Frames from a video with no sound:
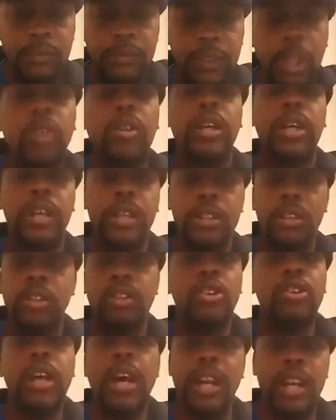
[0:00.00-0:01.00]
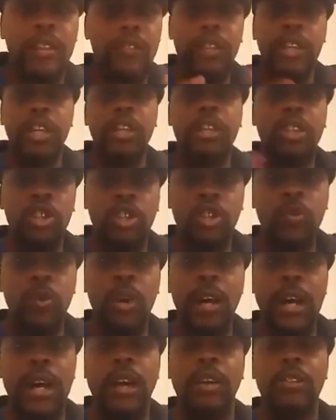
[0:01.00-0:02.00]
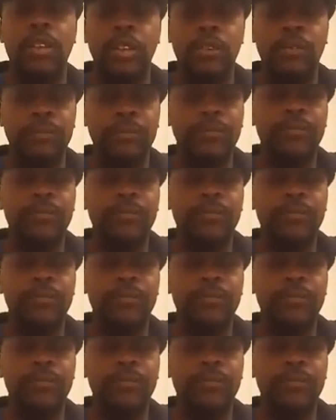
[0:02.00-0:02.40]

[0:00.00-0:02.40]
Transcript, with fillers: Okay, so you got everything that you want out, though?